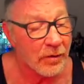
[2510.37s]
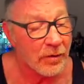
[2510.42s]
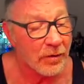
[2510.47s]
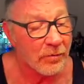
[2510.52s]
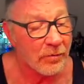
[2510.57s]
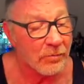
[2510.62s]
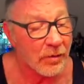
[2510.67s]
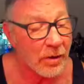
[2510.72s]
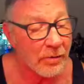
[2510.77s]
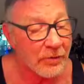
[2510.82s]

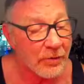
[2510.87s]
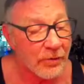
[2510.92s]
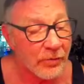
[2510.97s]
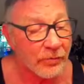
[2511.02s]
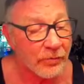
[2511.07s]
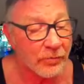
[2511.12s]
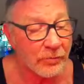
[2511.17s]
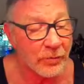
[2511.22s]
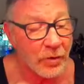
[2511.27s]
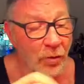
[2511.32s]
probably do
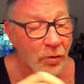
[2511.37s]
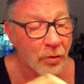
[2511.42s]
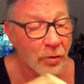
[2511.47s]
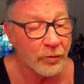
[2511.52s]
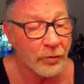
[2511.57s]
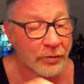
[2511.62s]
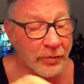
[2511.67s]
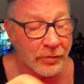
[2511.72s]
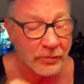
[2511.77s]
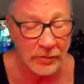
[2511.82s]
some gold,
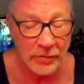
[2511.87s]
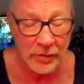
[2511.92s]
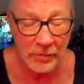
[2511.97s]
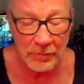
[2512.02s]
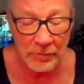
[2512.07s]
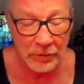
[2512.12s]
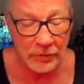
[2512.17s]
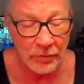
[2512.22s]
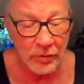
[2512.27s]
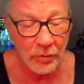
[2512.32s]
a couple
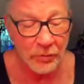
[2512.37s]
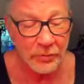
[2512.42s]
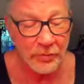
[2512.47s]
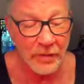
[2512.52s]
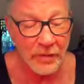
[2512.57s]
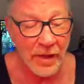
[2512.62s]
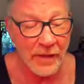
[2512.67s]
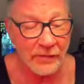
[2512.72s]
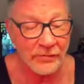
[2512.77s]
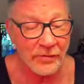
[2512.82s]
of gold
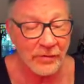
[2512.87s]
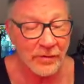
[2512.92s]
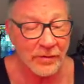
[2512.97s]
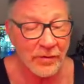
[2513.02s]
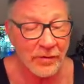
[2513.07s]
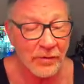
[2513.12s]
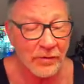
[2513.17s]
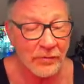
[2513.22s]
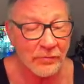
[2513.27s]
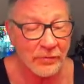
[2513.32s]
dots on
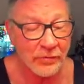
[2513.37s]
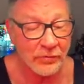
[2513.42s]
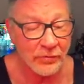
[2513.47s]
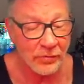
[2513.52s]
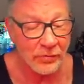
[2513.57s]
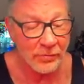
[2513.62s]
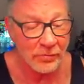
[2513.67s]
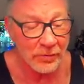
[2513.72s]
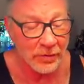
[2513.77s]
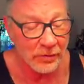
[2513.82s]
there, and we should
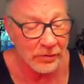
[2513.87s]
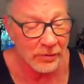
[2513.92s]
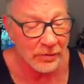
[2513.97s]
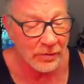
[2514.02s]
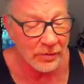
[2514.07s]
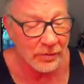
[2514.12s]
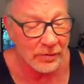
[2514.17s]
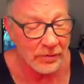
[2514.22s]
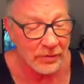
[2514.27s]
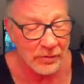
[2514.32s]
be good.
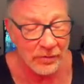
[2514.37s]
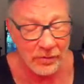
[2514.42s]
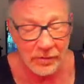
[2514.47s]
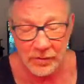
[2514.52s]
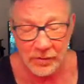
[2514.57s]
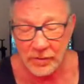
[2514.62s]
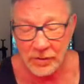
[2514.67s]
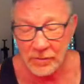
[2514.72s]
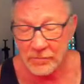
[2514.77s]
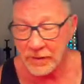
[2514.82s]

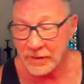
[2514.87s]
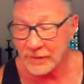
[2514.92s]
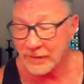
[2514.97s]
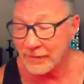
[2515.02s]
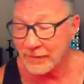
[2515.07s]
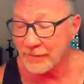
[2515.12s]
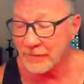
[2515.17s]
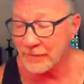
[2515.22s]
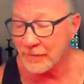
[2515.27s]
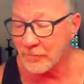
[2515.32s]
But I need
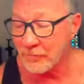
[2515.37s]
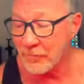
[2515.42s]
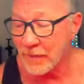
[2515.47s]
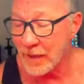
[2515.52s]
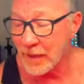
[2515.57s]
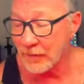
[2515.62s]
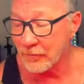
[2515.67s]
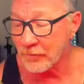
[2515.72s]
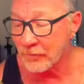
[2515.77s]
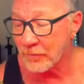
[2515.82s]
to come
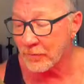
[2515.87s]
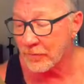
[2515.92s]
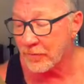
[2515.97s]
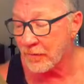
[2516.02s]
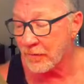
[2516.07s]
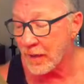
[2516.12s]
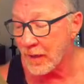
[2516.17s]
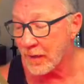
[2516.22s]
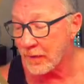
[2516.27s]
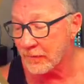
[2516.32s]
back with
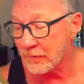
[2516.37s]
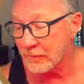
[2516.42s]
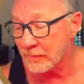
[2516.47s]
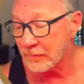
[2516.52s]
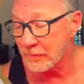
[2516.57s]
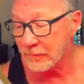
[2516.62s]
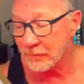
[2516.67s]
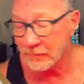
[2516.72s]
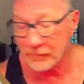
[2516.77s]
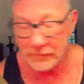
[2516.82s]
that,
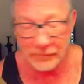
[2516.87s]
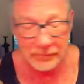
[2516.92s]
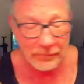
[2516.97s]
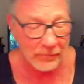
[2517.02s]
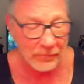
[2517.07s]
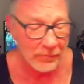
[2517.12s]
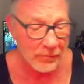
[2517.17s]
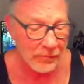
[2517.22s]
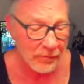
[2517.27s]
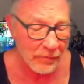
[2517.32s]

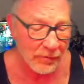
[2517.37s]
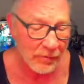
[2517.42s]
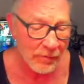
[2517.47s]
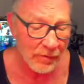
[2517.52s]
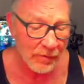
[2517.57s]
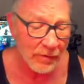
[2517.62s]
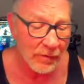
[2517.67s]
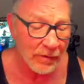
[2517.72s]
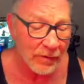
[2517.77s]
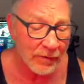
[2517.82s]

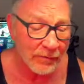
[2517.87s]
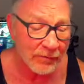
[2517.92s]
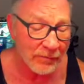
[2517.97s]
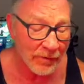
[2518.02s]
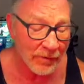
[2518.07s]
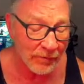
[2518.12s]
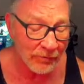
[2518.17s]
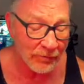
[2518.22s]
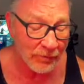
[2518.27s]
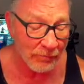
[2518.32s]
a
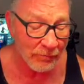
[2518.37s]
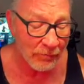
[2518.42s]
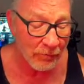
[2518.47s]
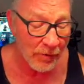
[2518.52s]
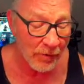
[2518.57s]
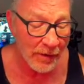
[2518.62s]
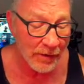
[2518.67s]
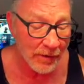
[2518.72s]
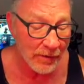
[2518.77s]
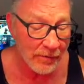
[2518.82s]
touch of
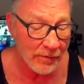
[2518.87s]
red